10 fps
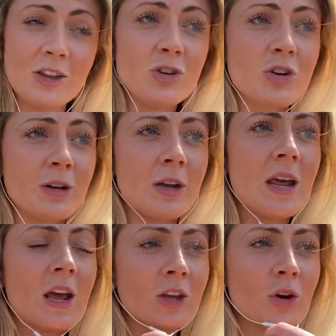And you can
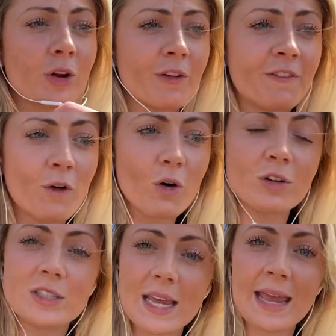
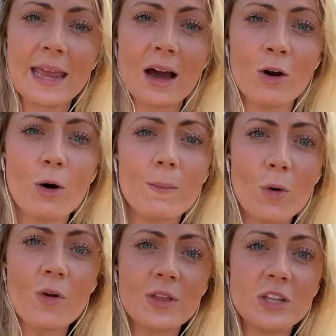afford to eat a lot
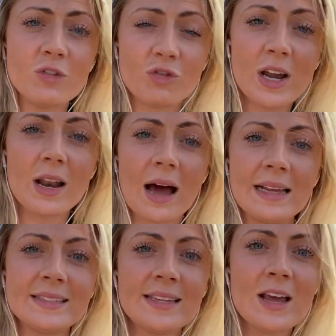more than you
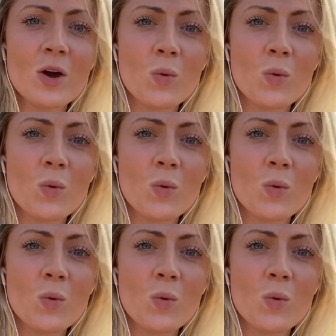realize